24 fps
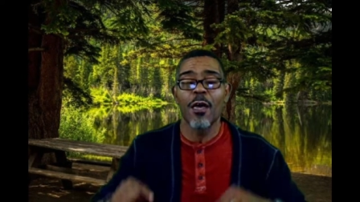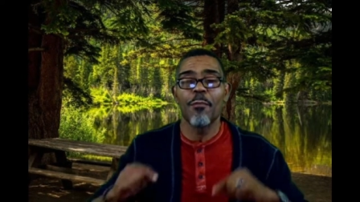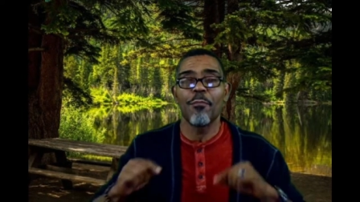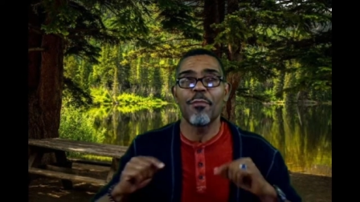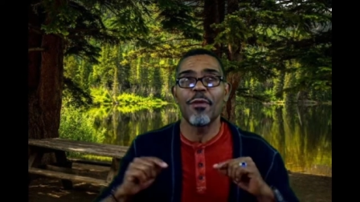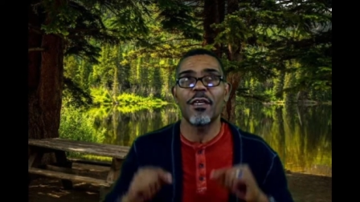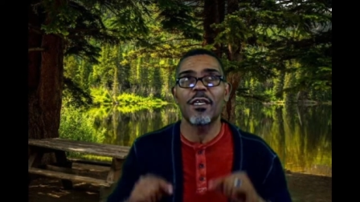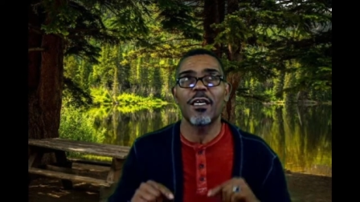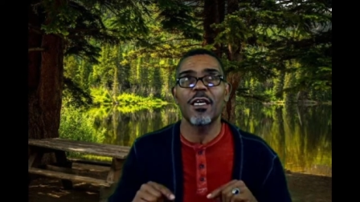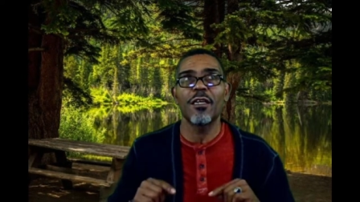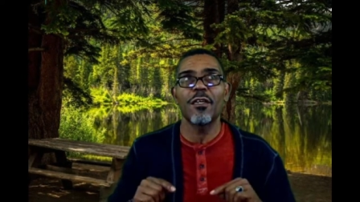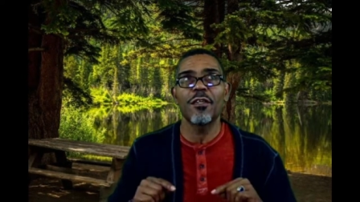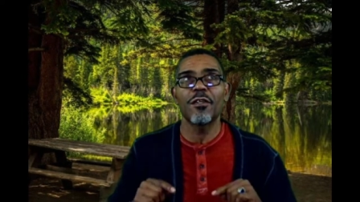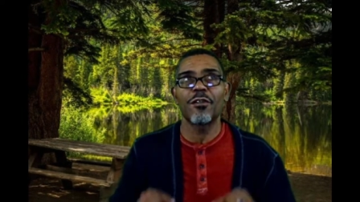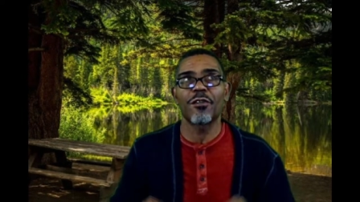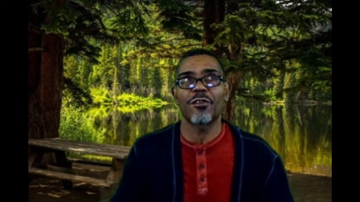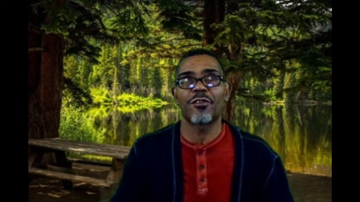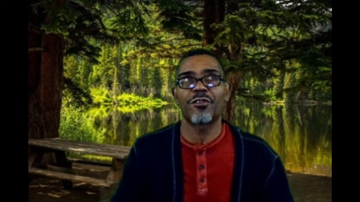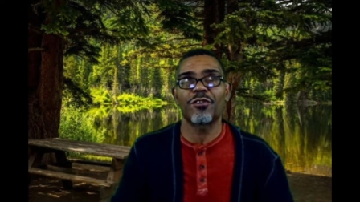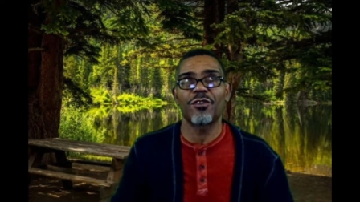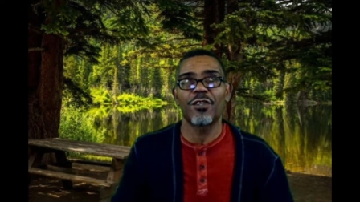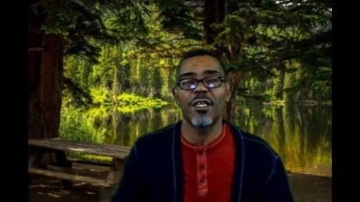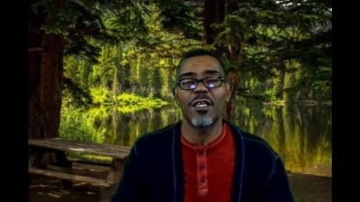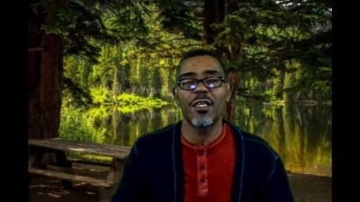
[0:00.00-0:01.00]
beginning to
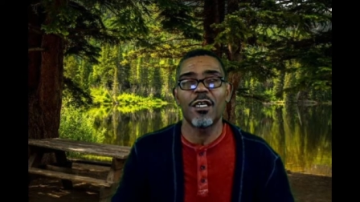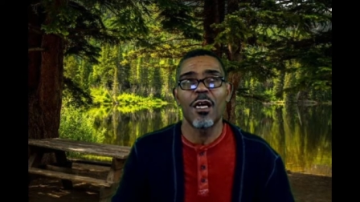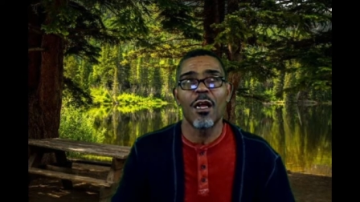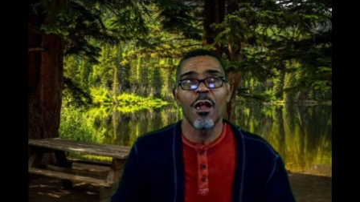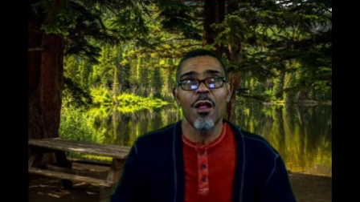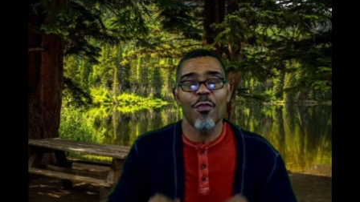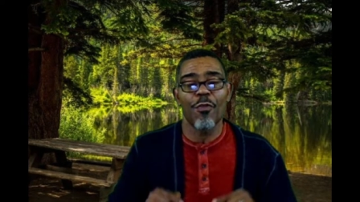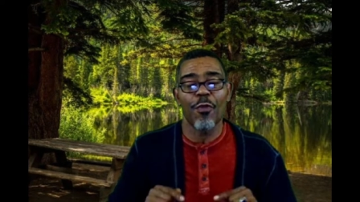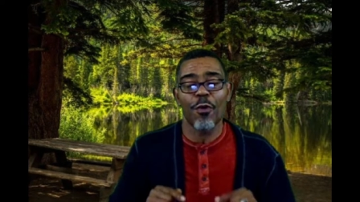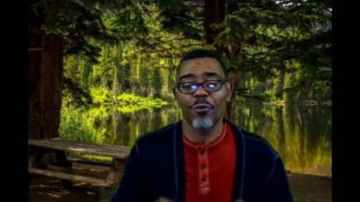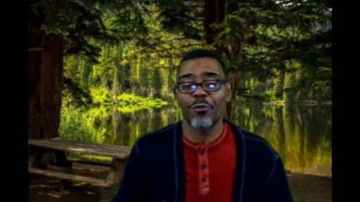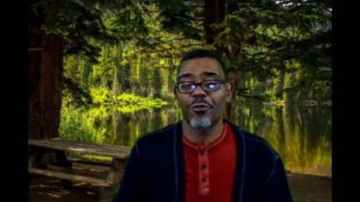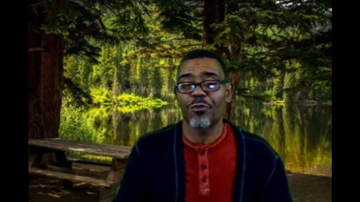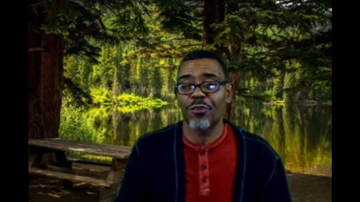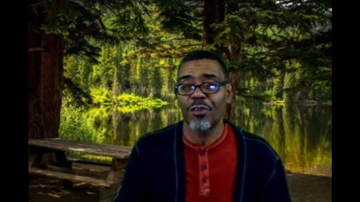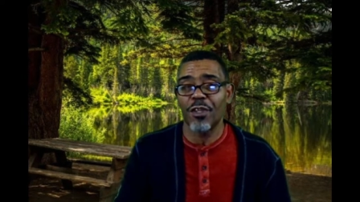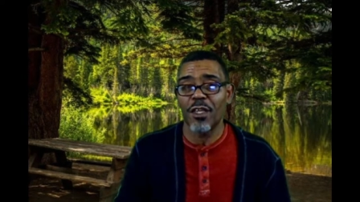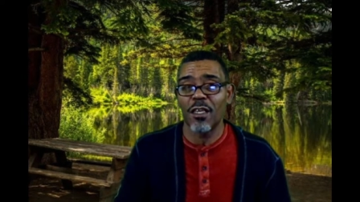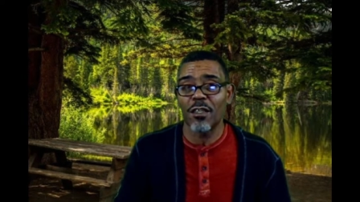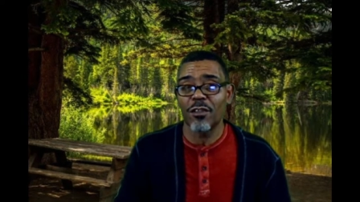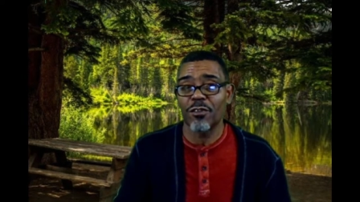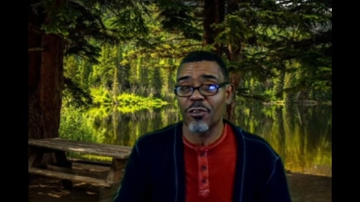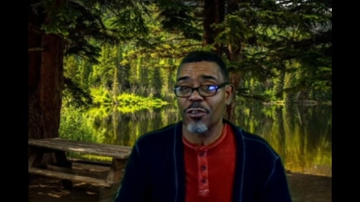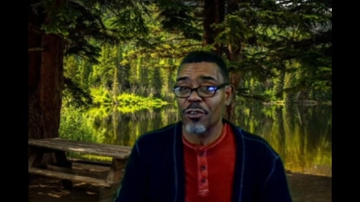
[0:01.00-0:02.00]
see those
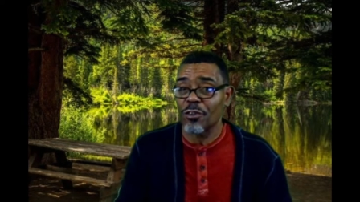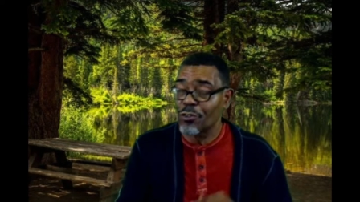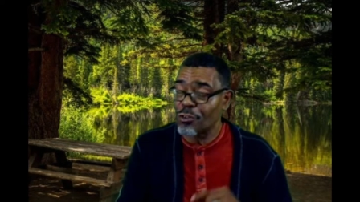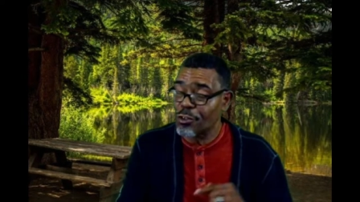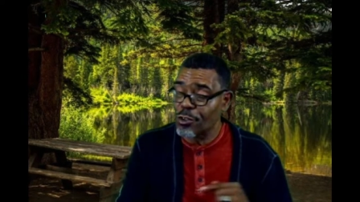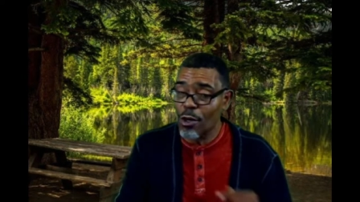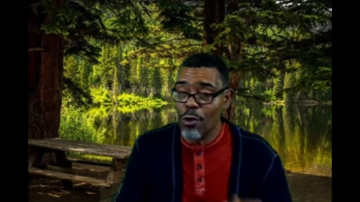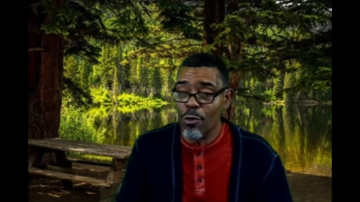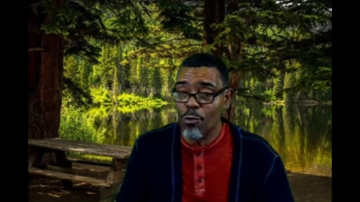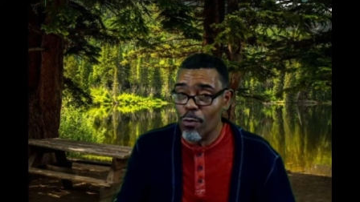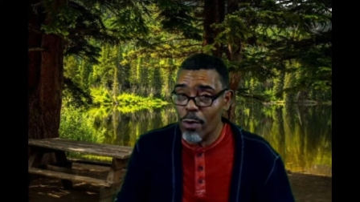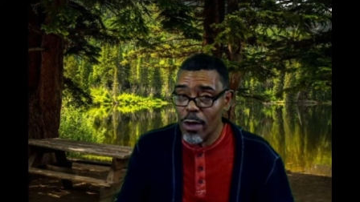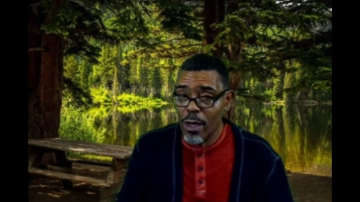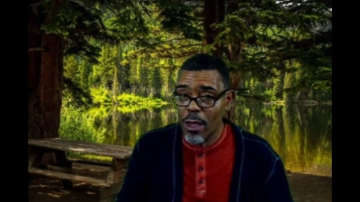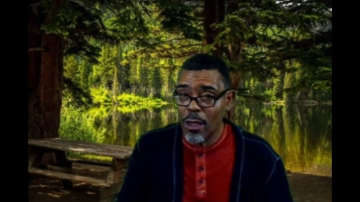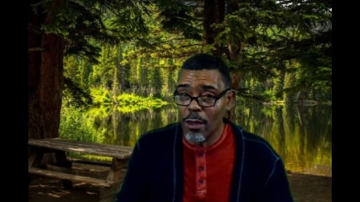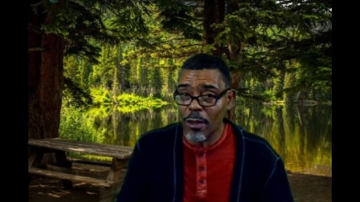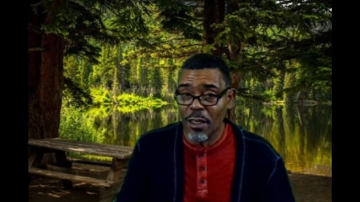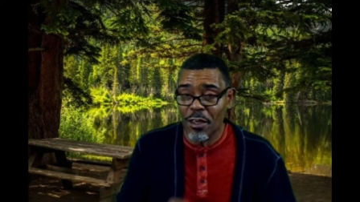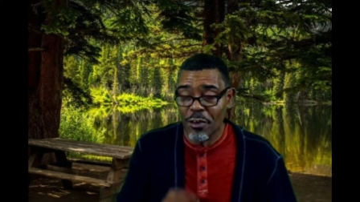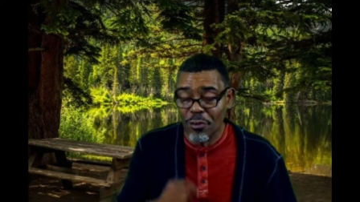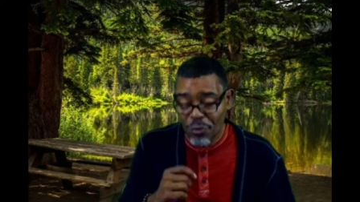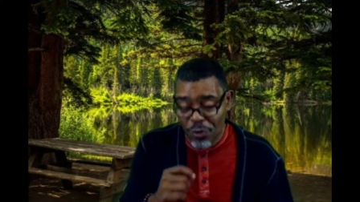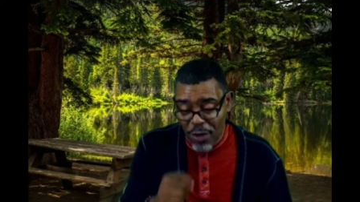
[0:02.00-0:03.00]
things in Joel
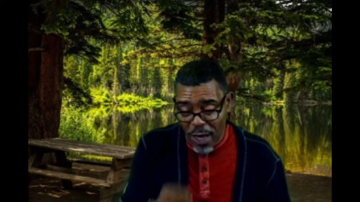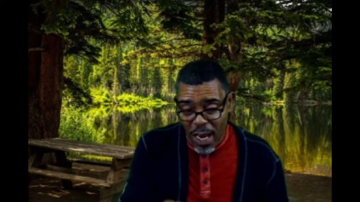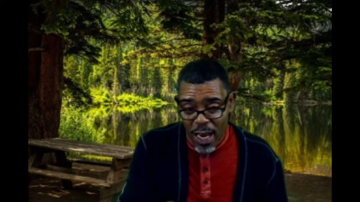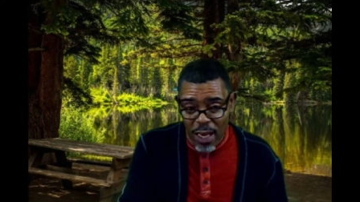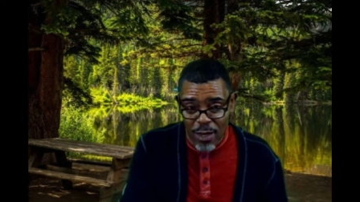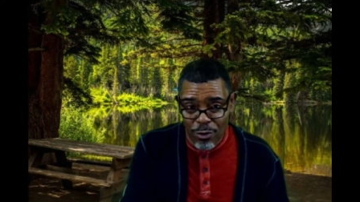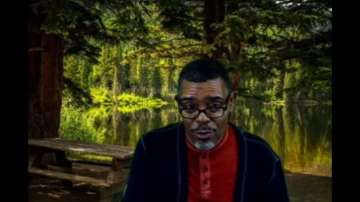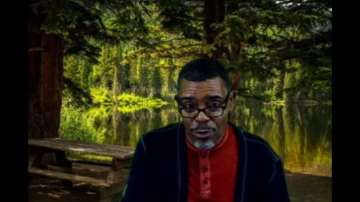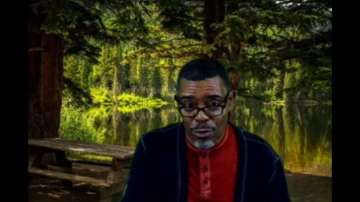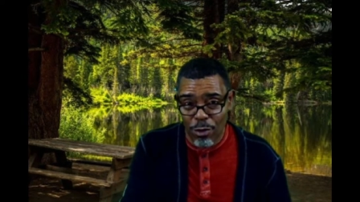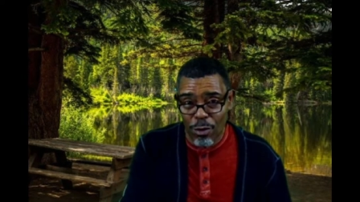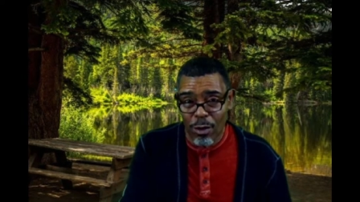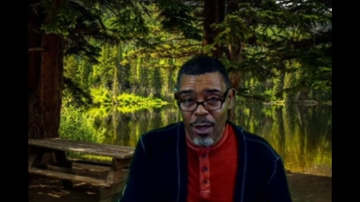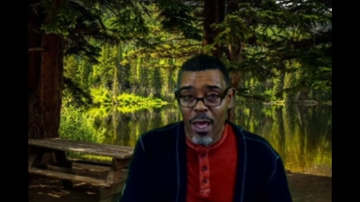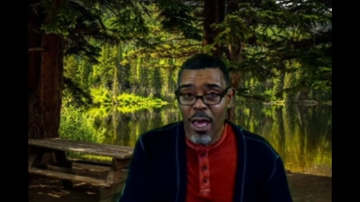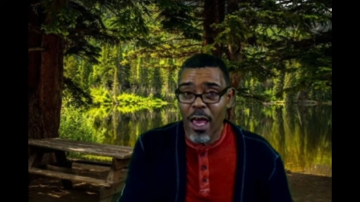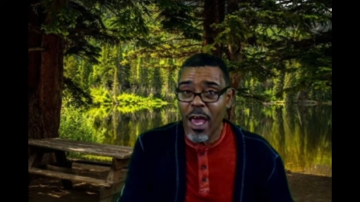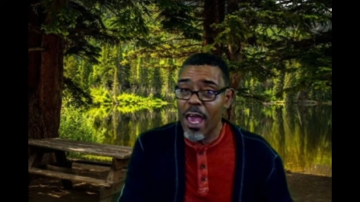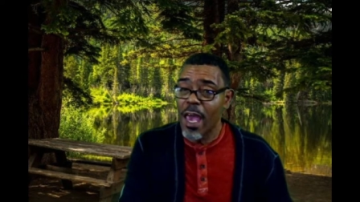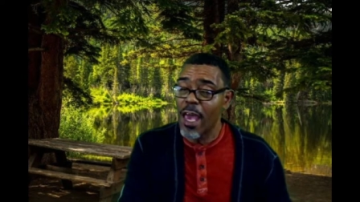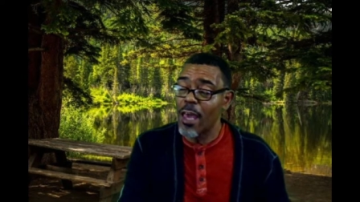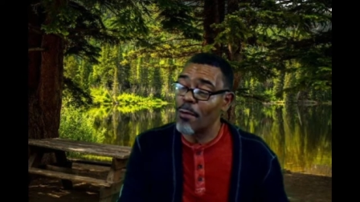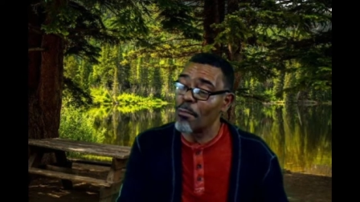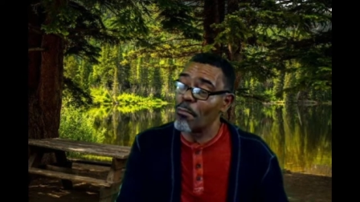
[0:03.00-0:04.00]
and Daniel
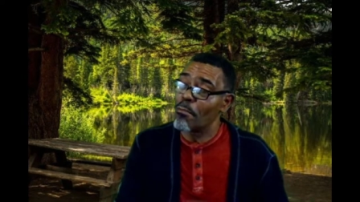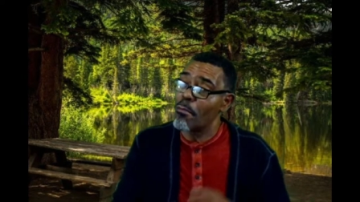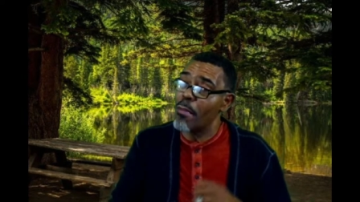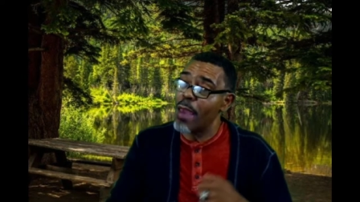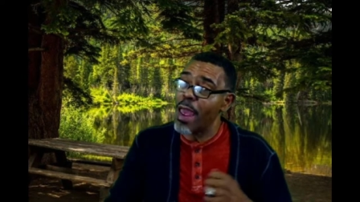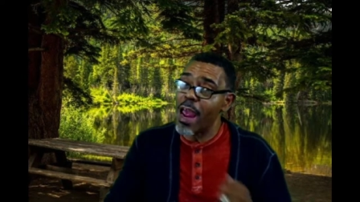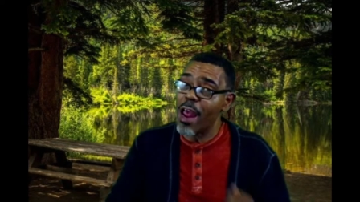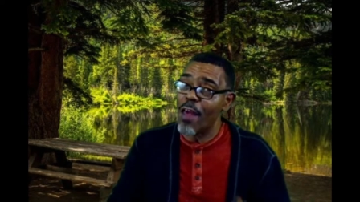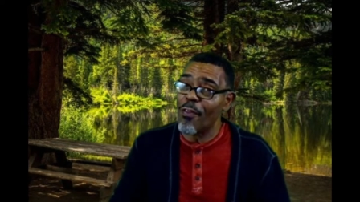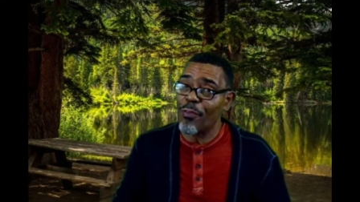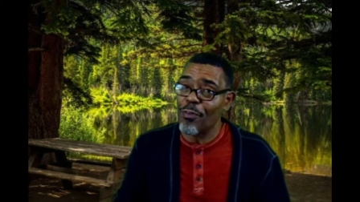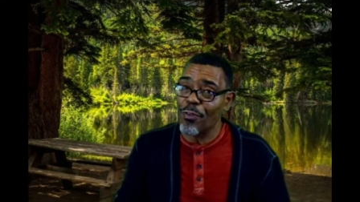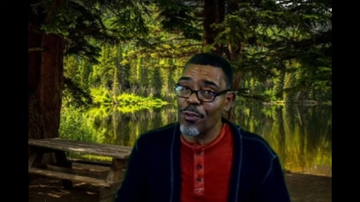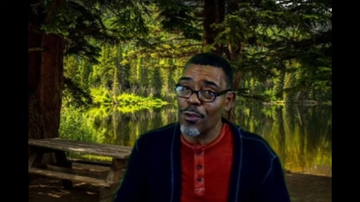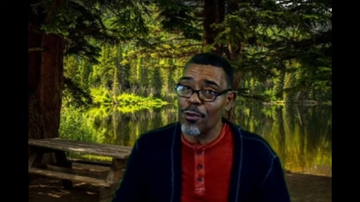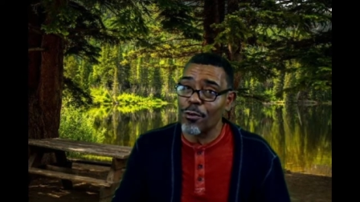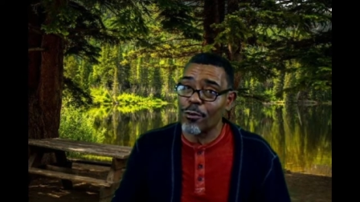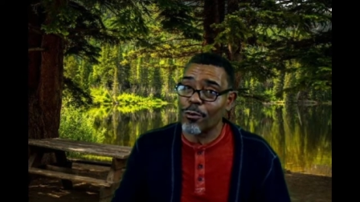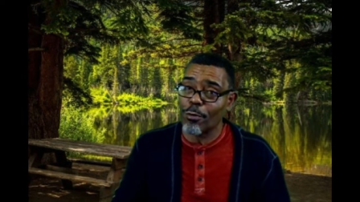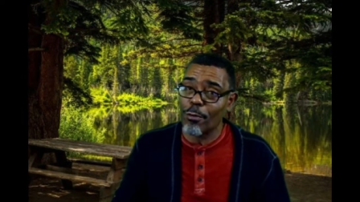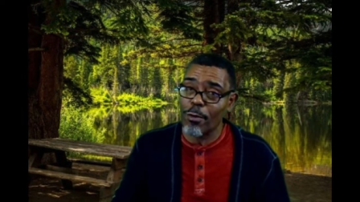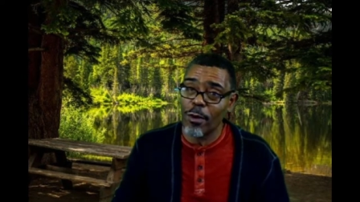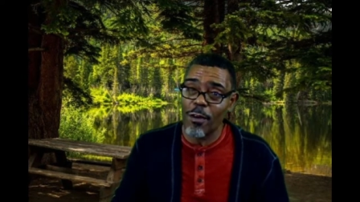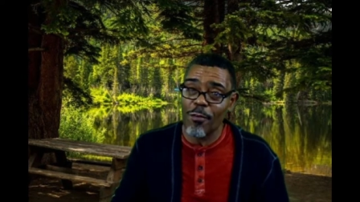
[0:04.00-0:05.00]
and Matthew
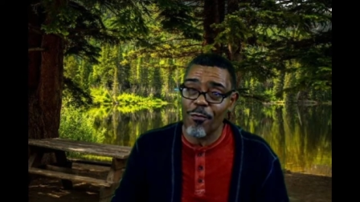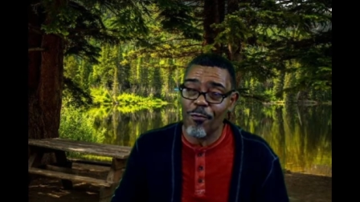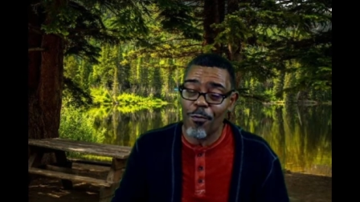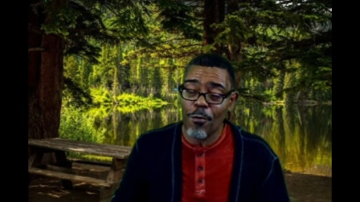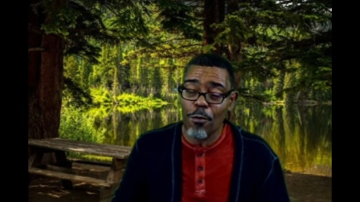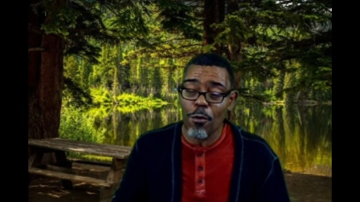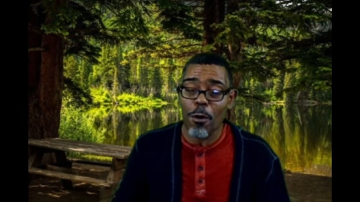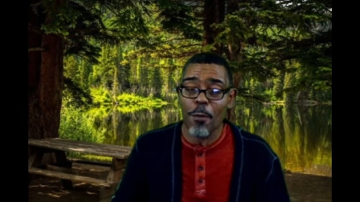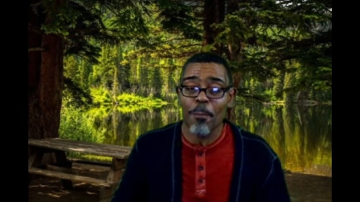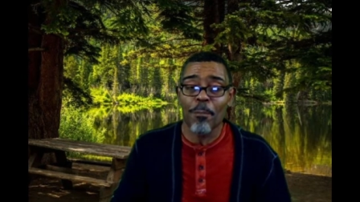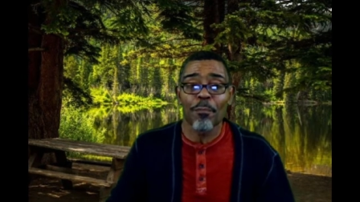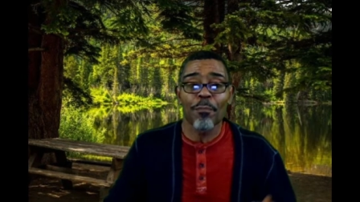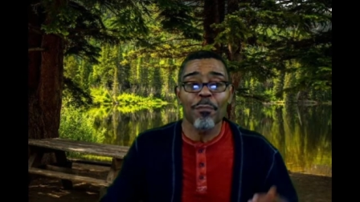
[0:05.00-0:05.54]
24